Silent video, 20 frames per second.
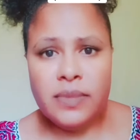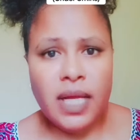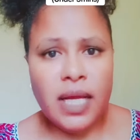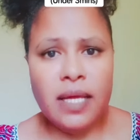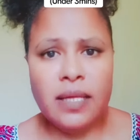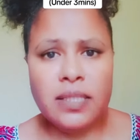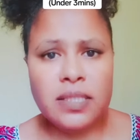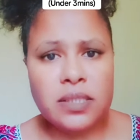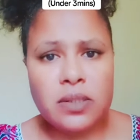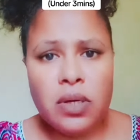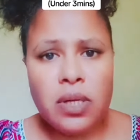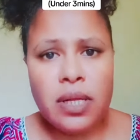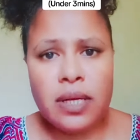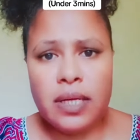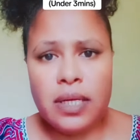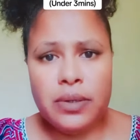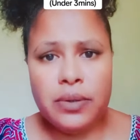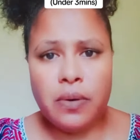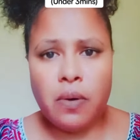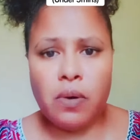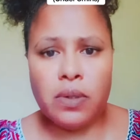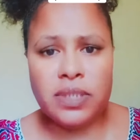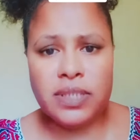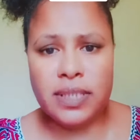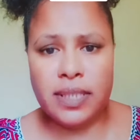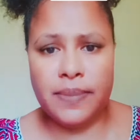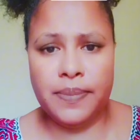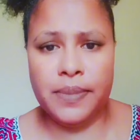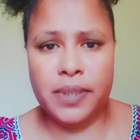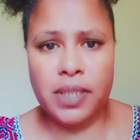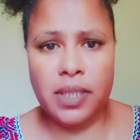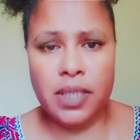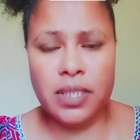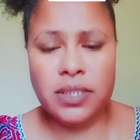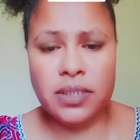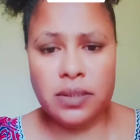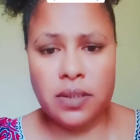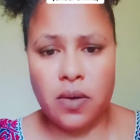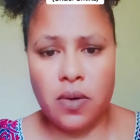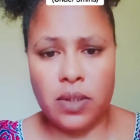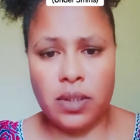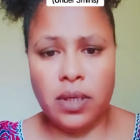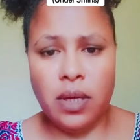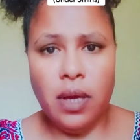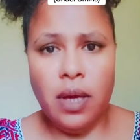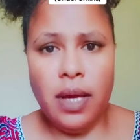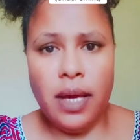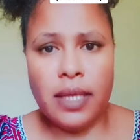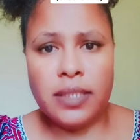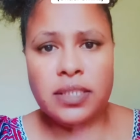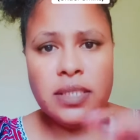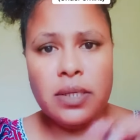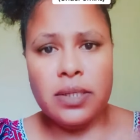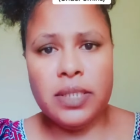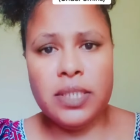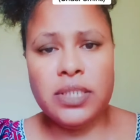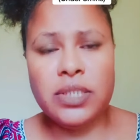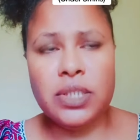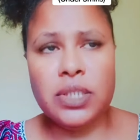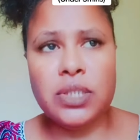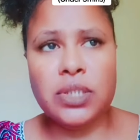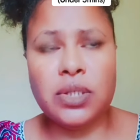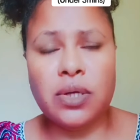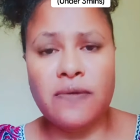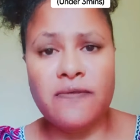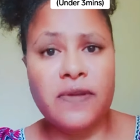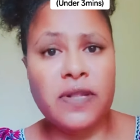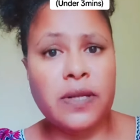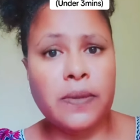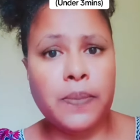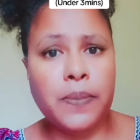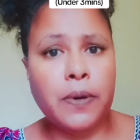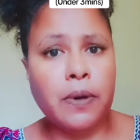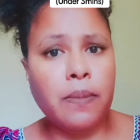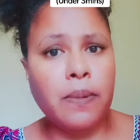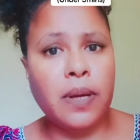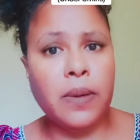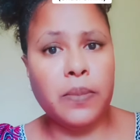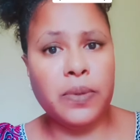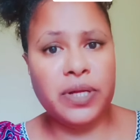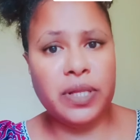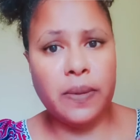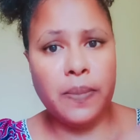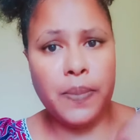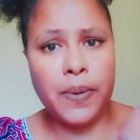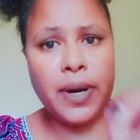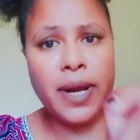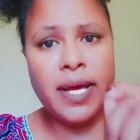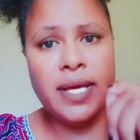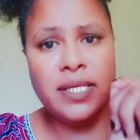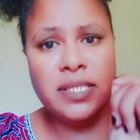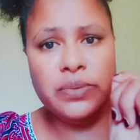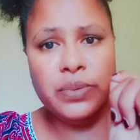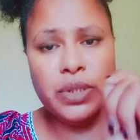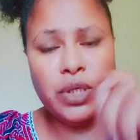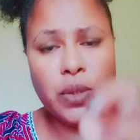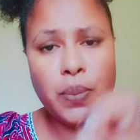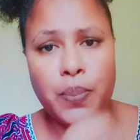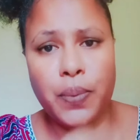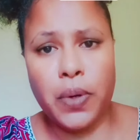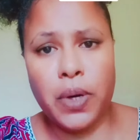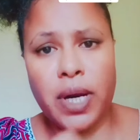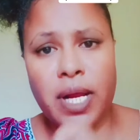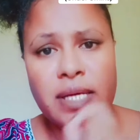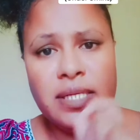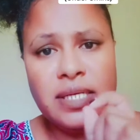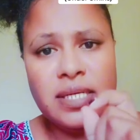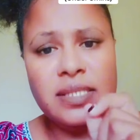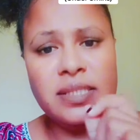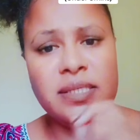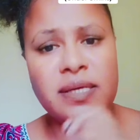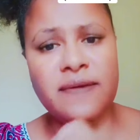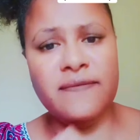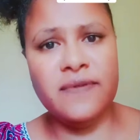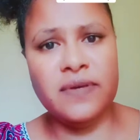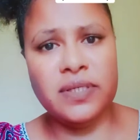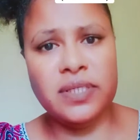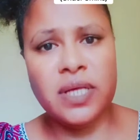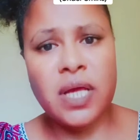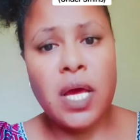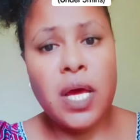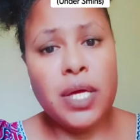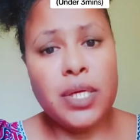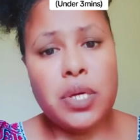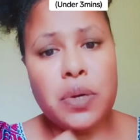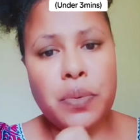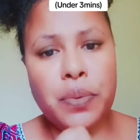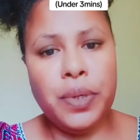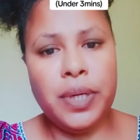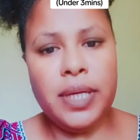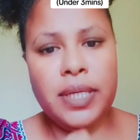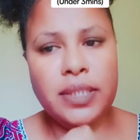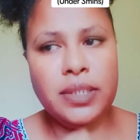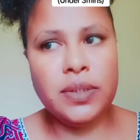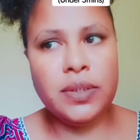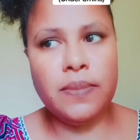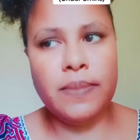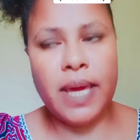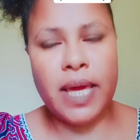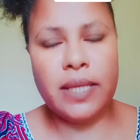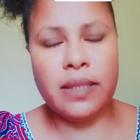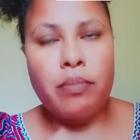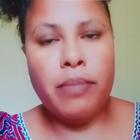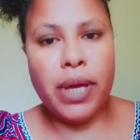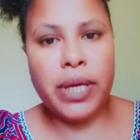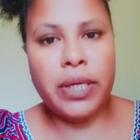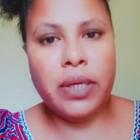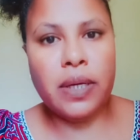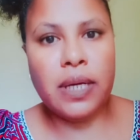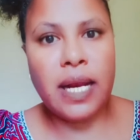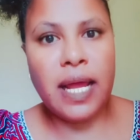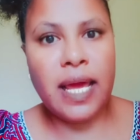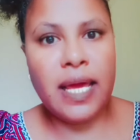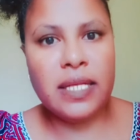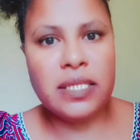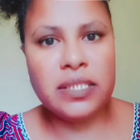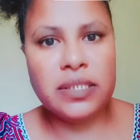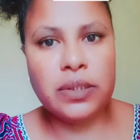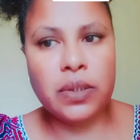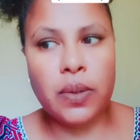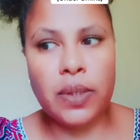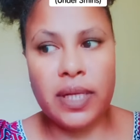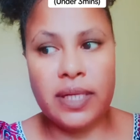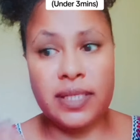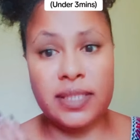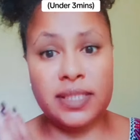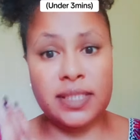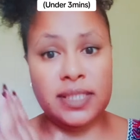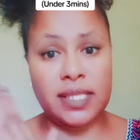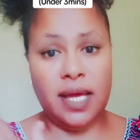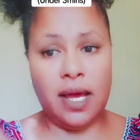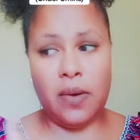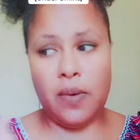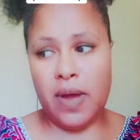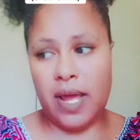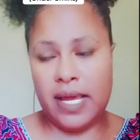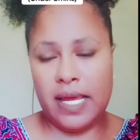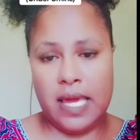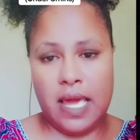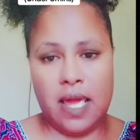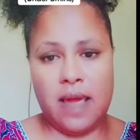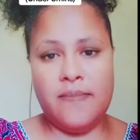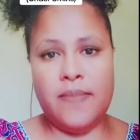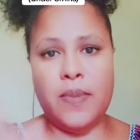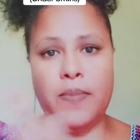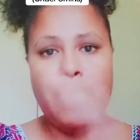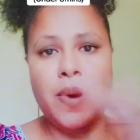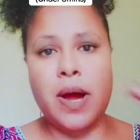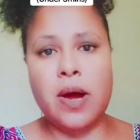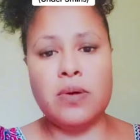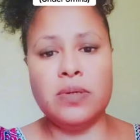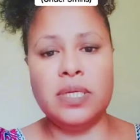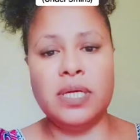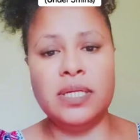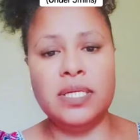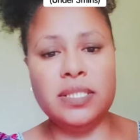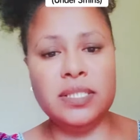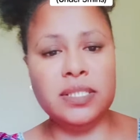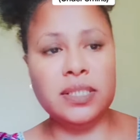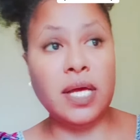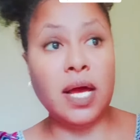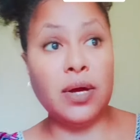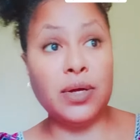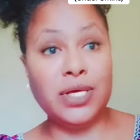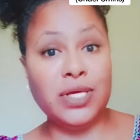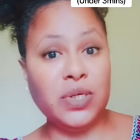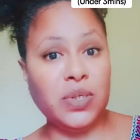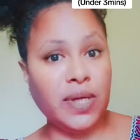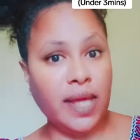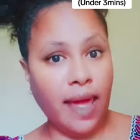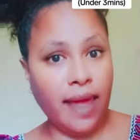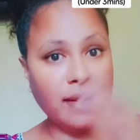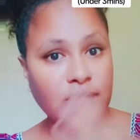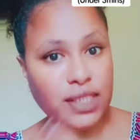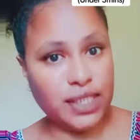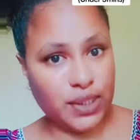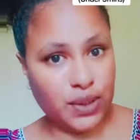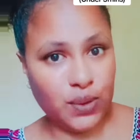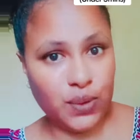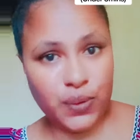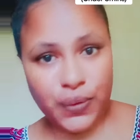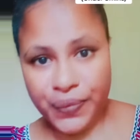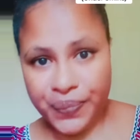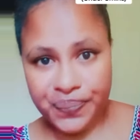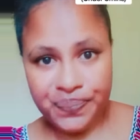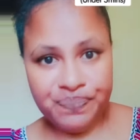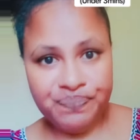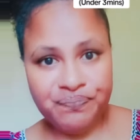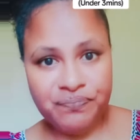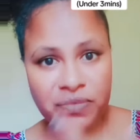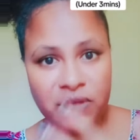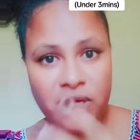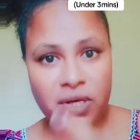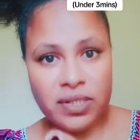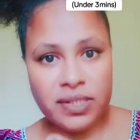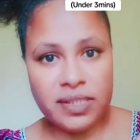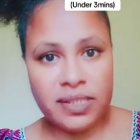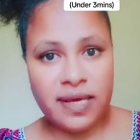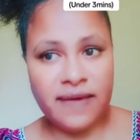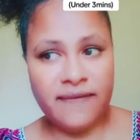it's not a new concept. It is not. As long as you're solving a problem with a price, with your product and service, you're willing to make your clients know that this is how I came about and this is how you can too. Just